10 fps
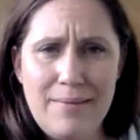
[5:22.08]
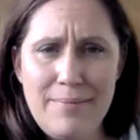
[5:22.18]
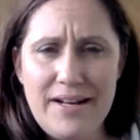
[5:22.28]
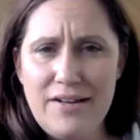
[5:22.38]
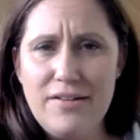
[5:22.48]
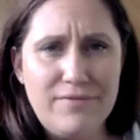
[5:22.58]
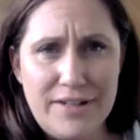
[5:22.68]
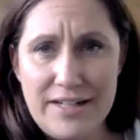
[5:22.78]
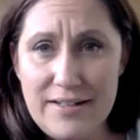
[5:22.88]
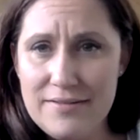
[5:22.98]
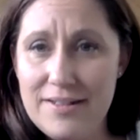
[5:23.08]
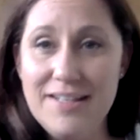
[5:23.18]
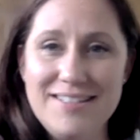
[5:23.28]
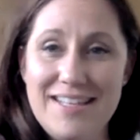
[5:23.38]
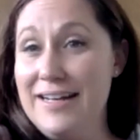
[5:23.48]
but I couldn't find it
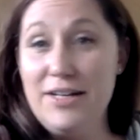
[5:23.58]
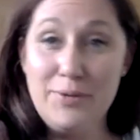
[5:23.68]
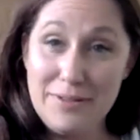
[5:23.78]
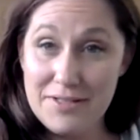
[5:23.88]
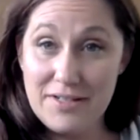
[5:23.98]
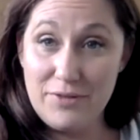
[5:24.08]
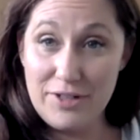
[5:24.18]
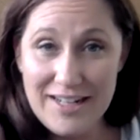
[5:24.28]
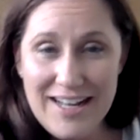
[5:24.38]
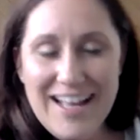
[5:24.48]
because I didn't know what I was looking for.